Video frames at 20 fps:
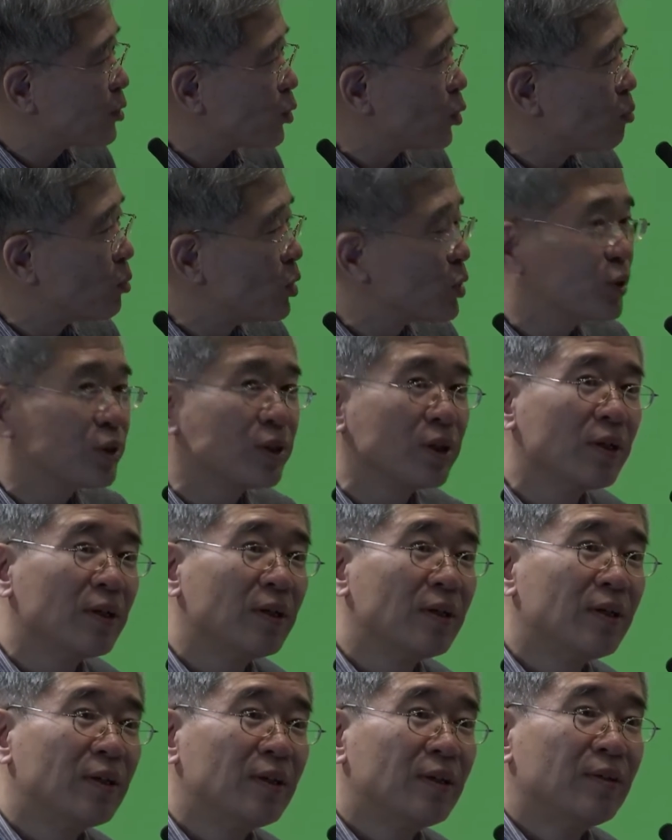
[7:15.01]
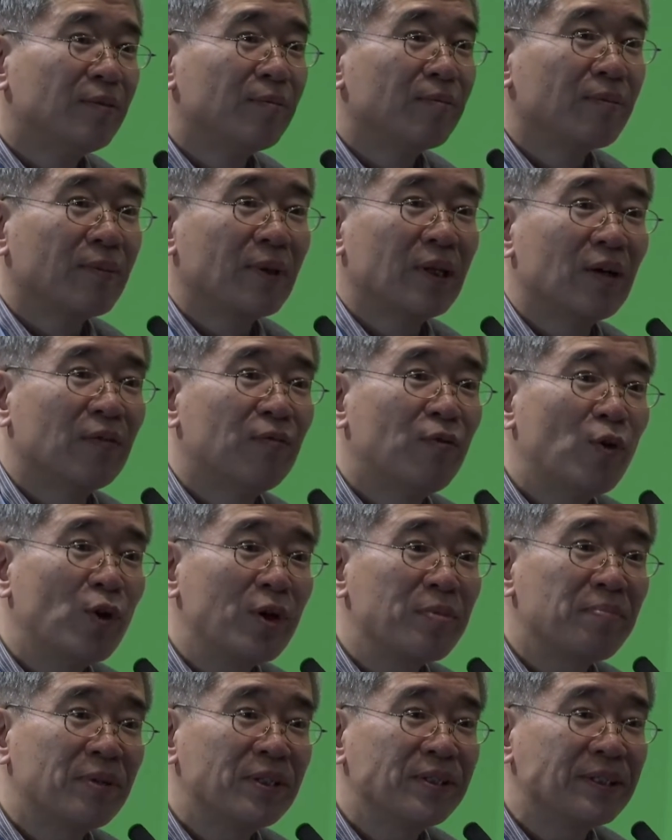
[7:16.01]
almost
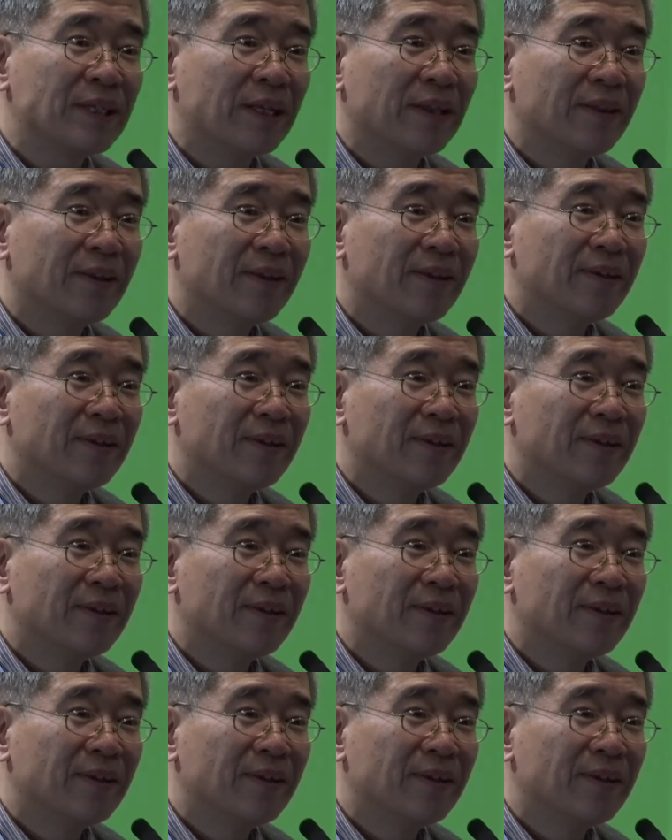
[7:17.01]
40%.